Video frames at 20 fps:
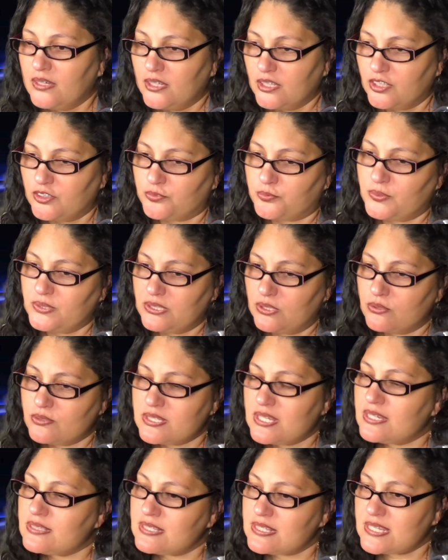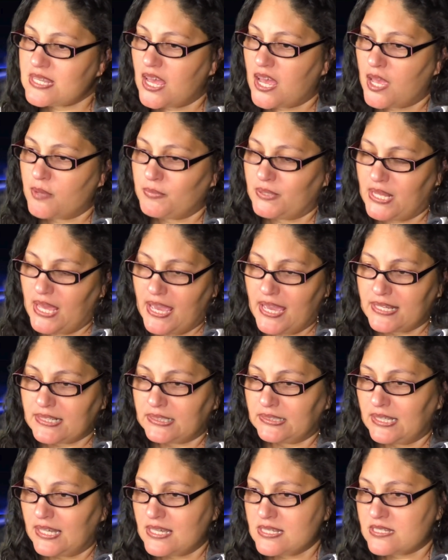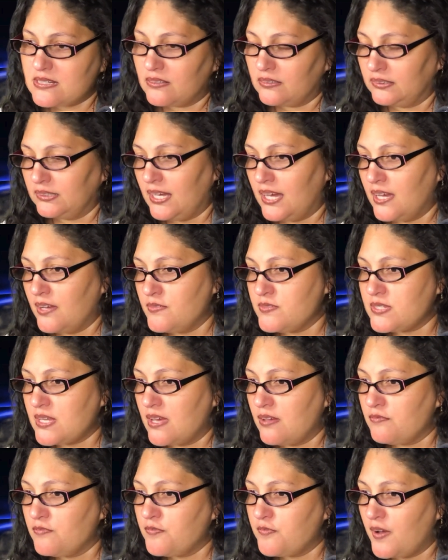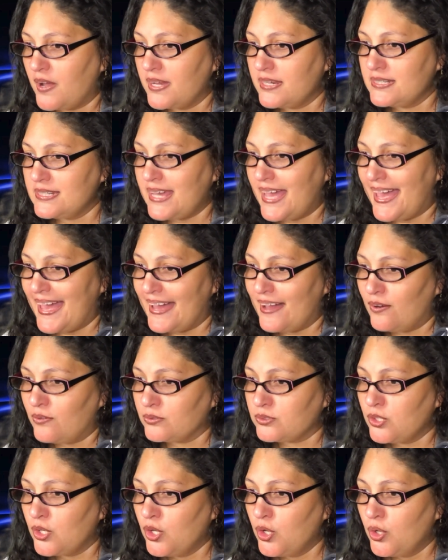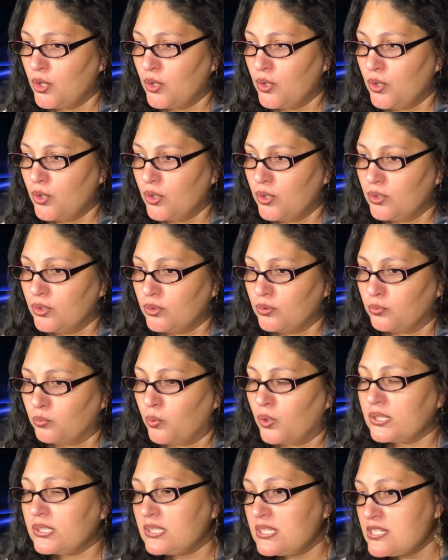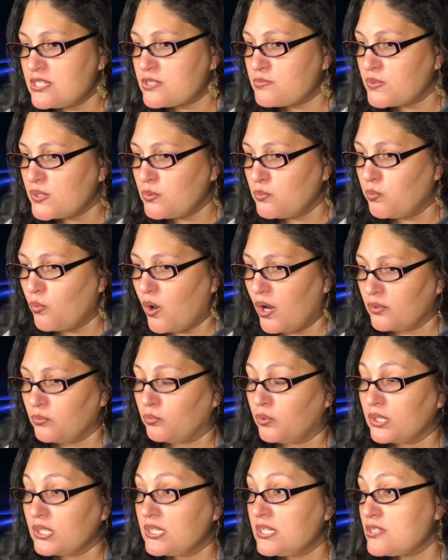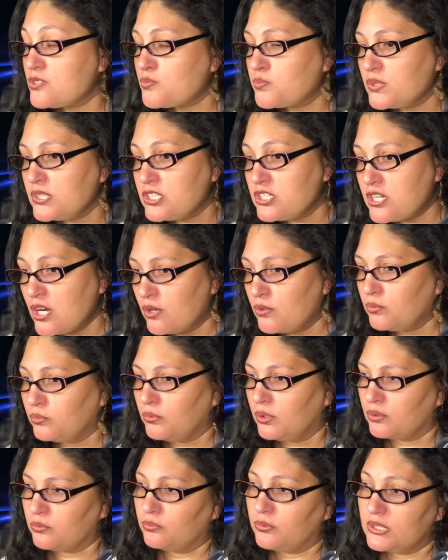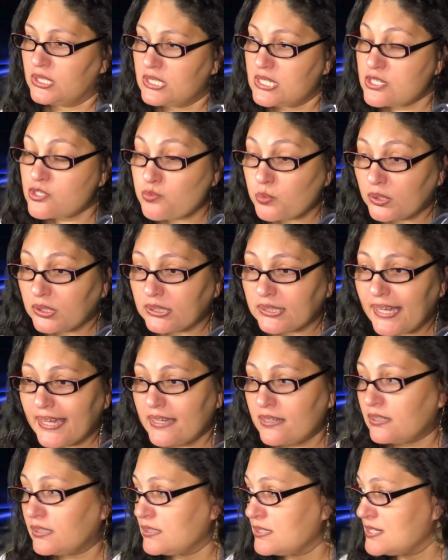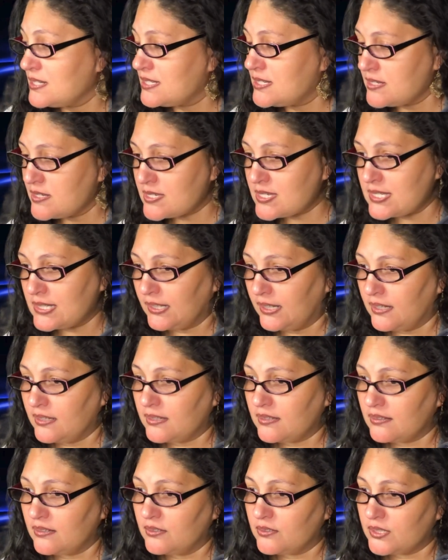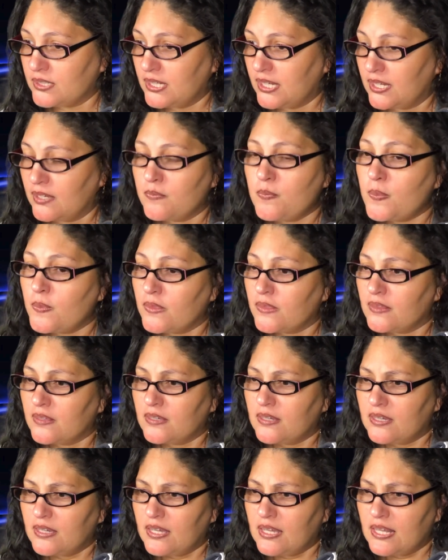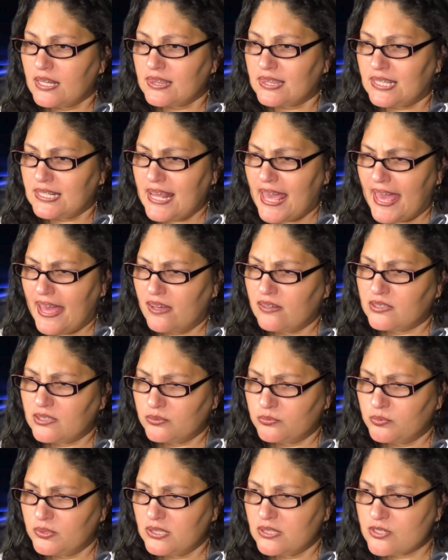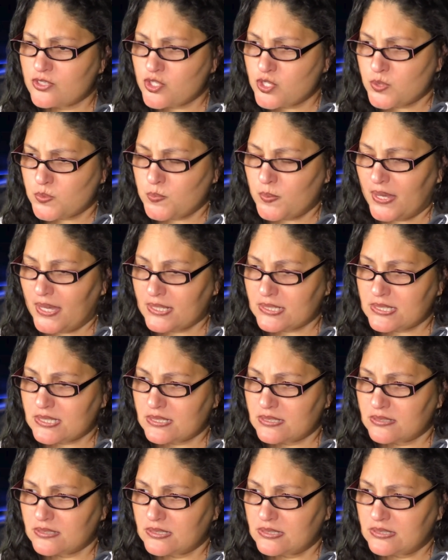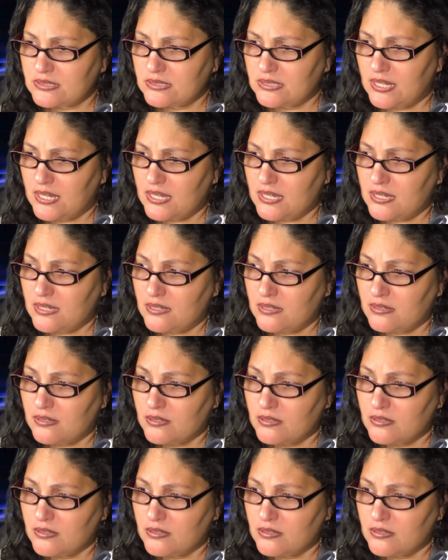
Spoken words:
If we don't take the time and analyze our lives and find out what it is we want, what it is we don't want, what it is we like and dislike, okay, then how can we expect a